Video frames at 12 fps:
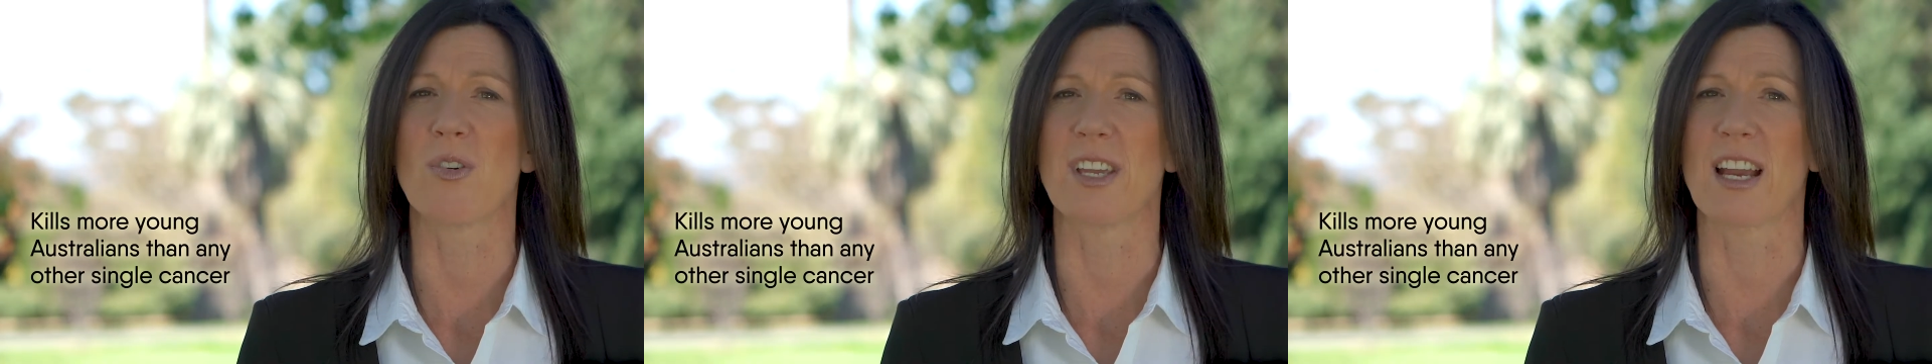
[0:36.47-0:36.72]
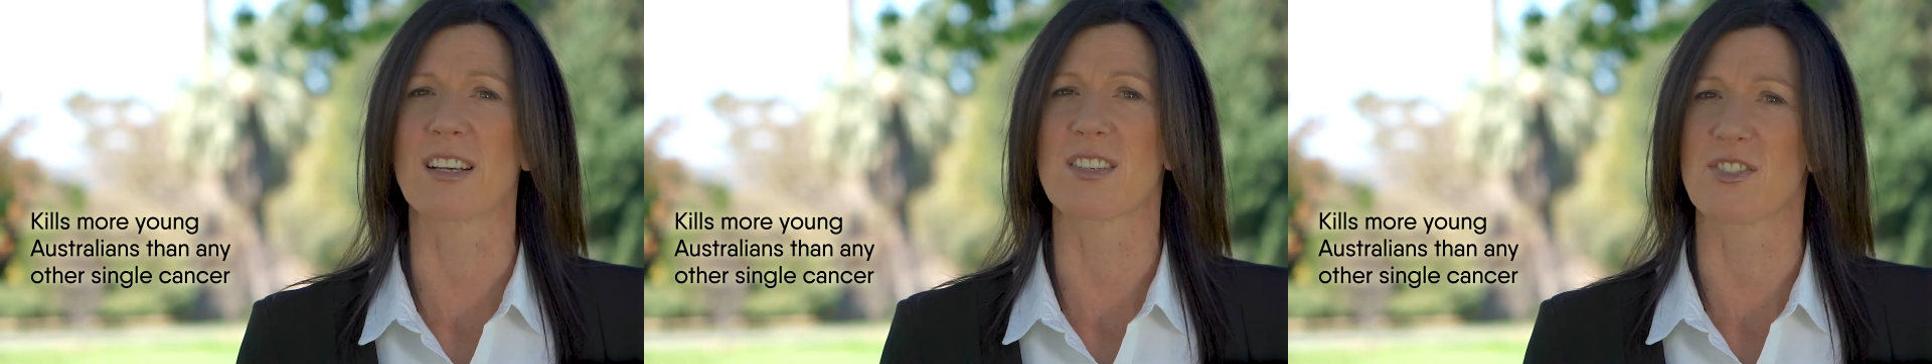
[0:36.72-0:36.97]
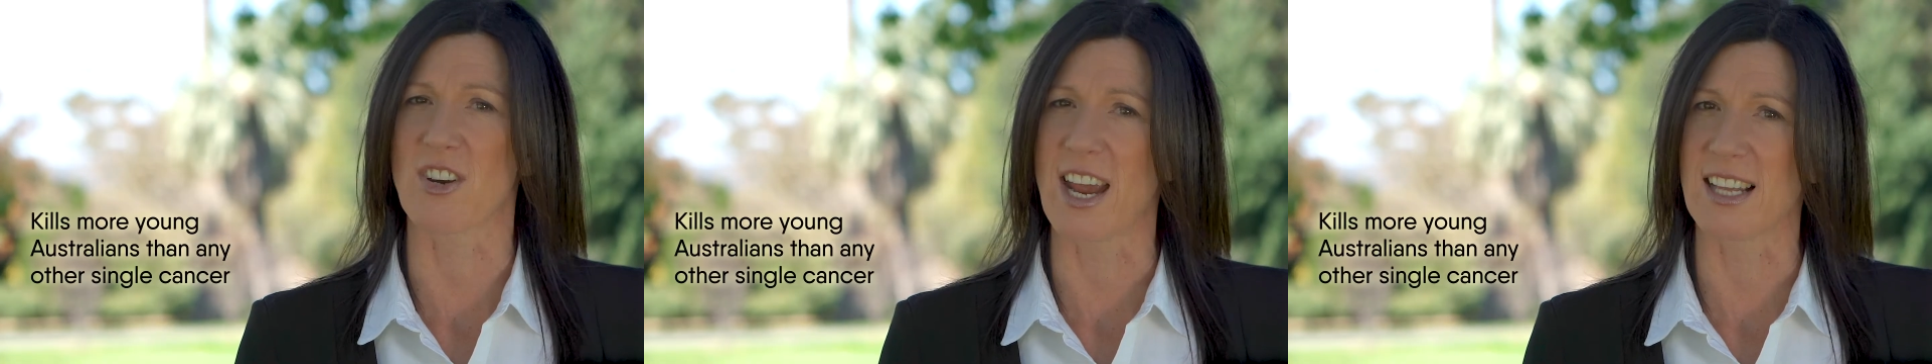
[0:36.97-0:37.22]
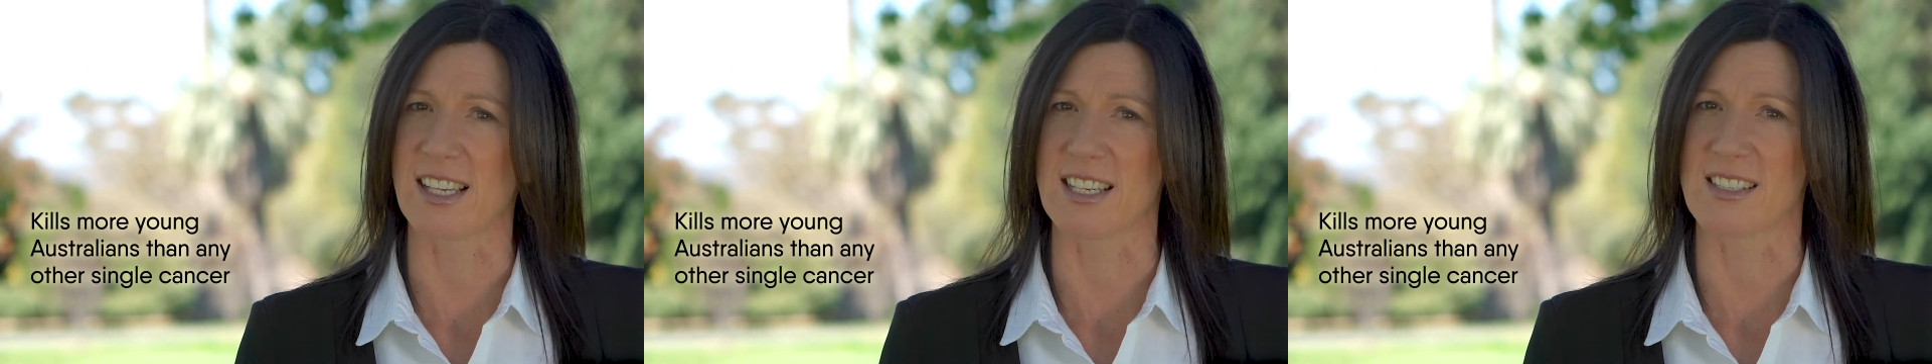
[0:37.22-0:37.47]
young
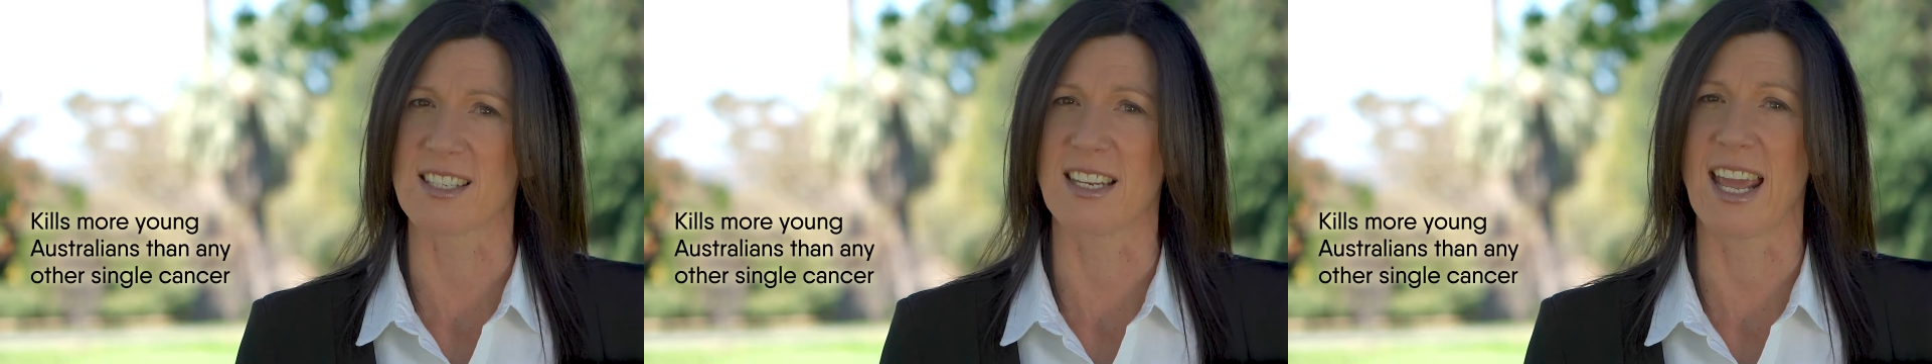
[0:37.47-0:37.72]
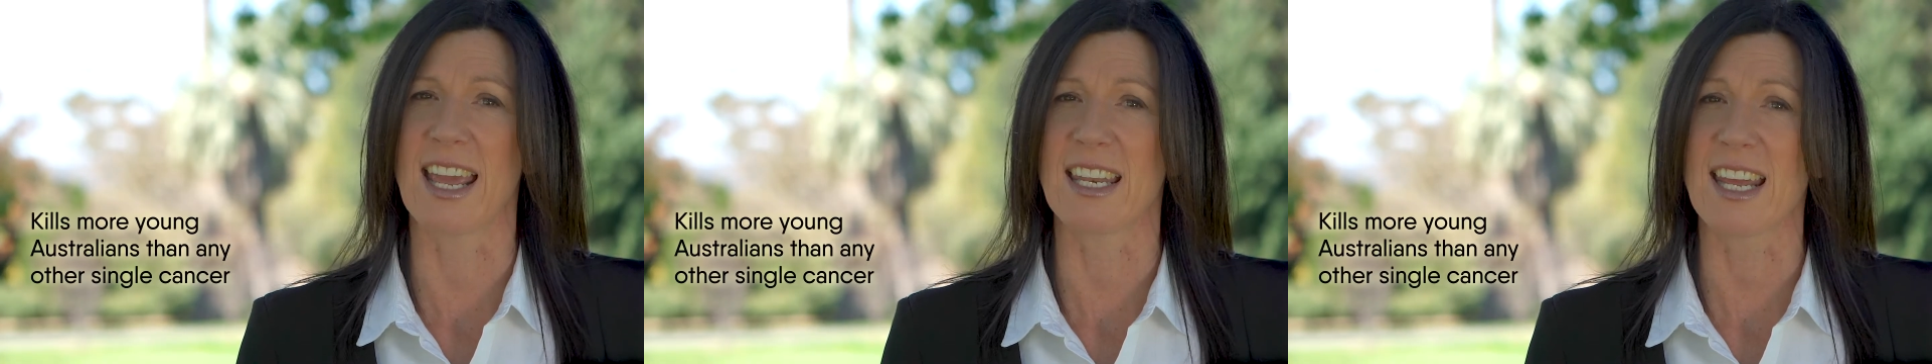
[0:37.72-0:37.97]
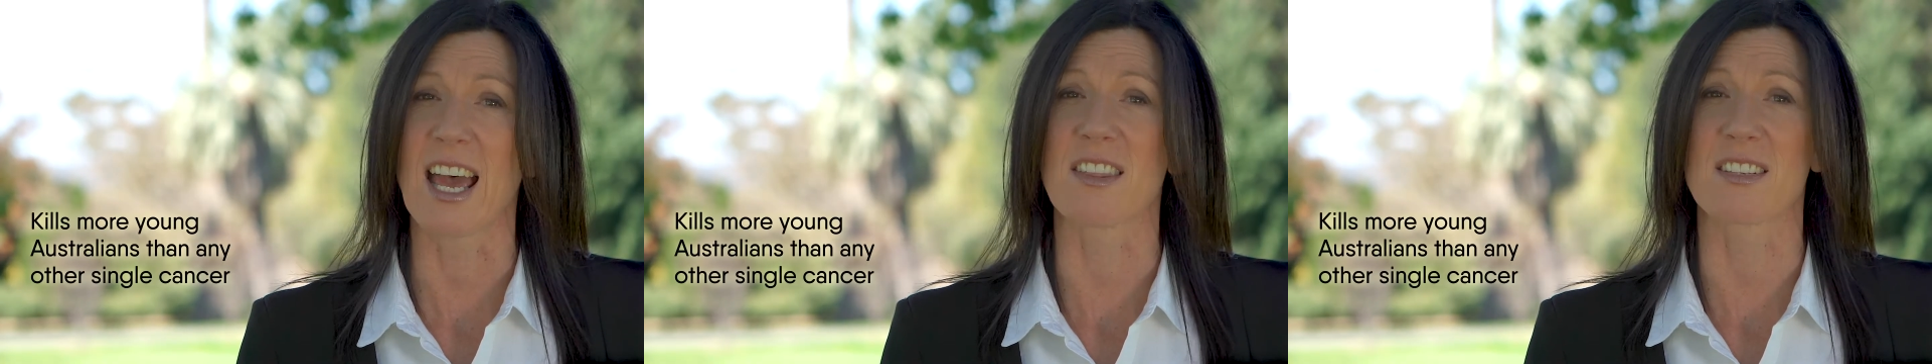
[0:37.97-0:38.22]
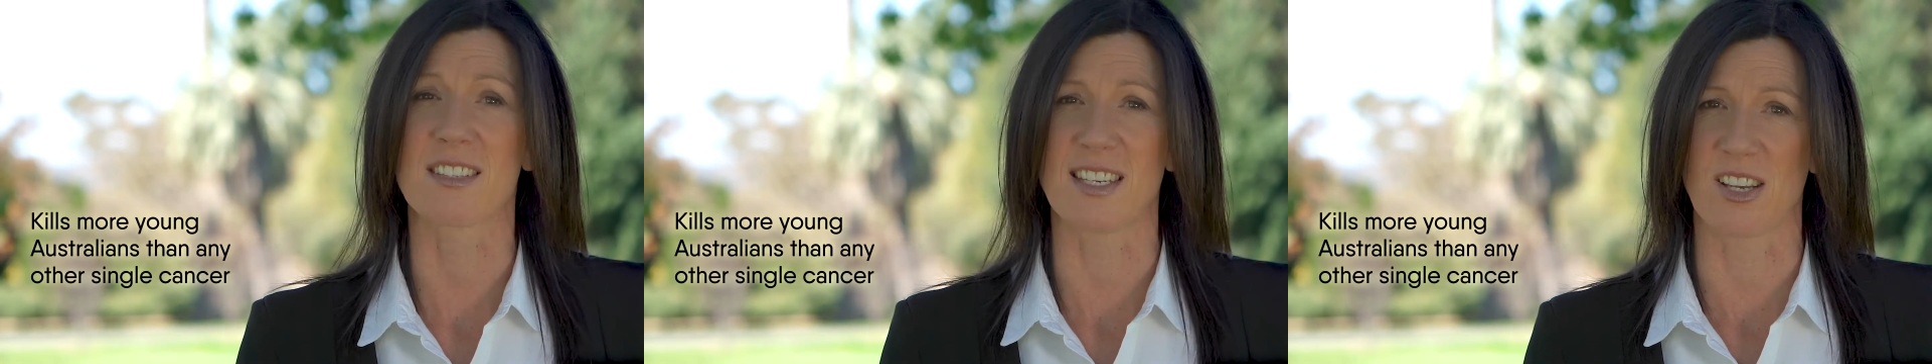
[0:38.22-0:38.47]
Australians than any other
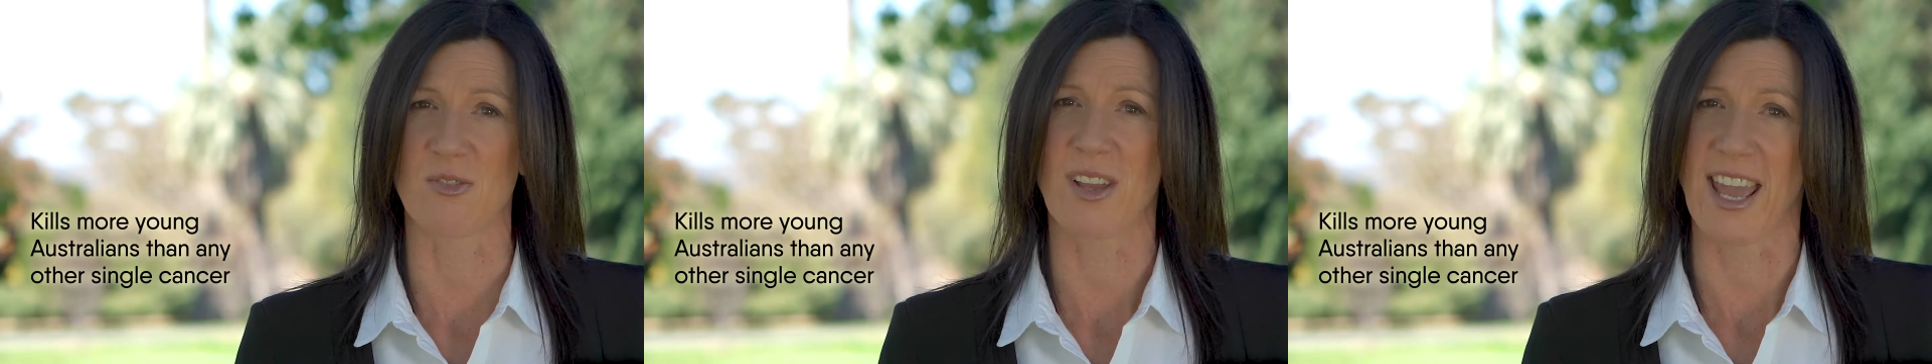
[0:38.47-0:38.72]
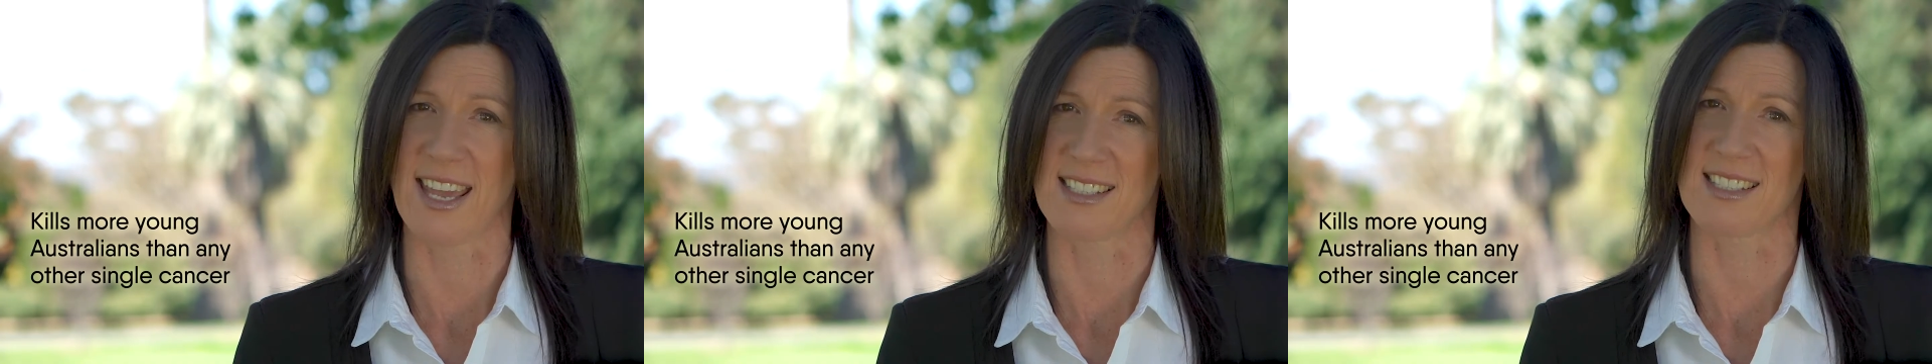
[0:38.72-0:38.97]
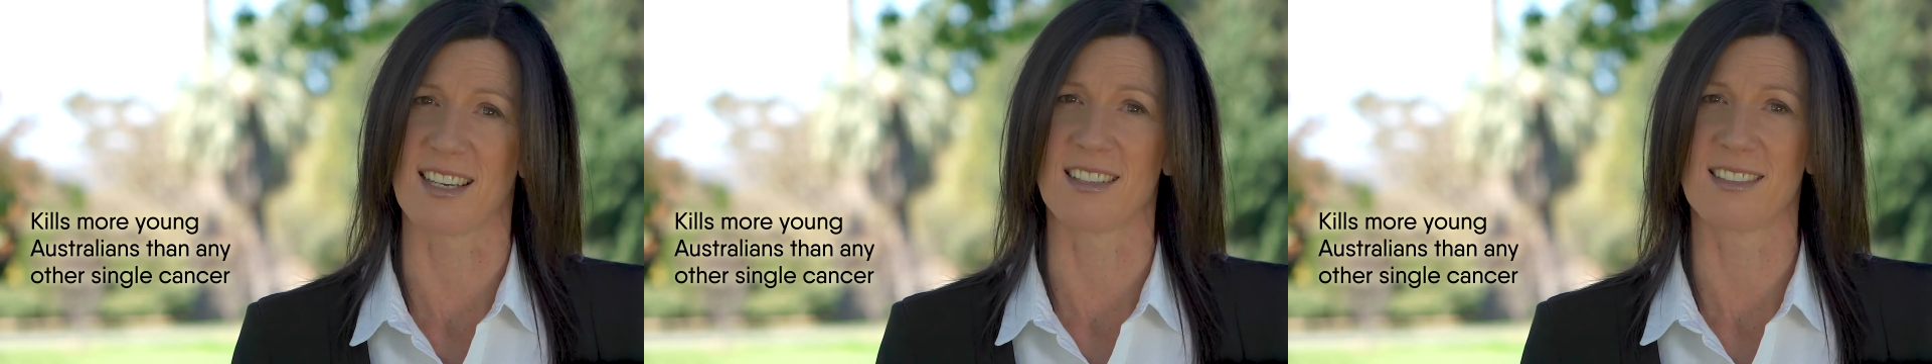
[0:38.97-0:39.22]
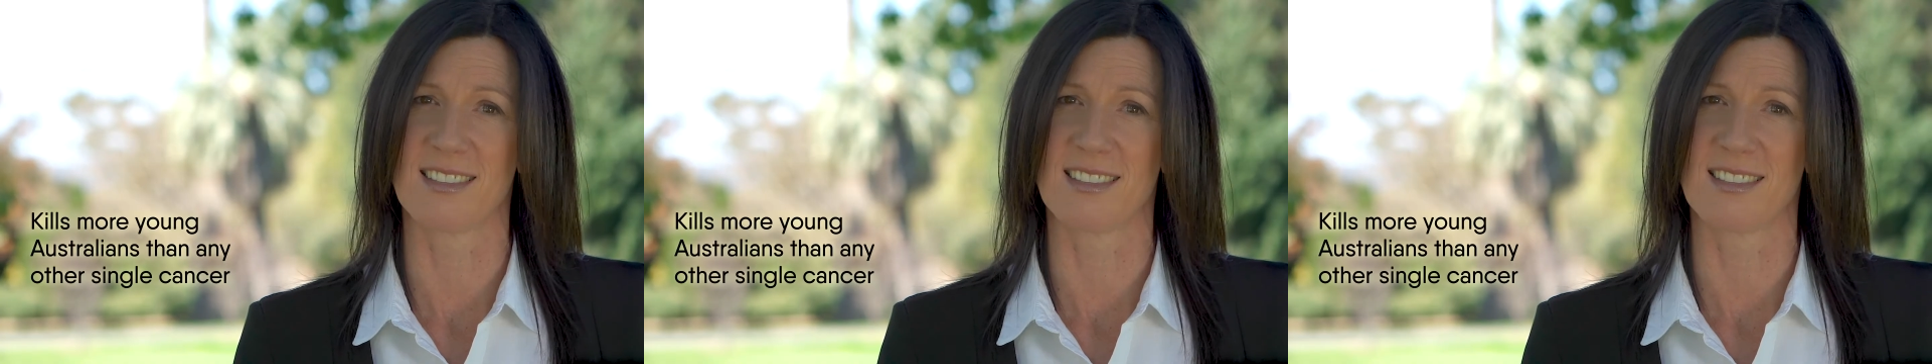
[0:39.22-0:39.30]
single cancer.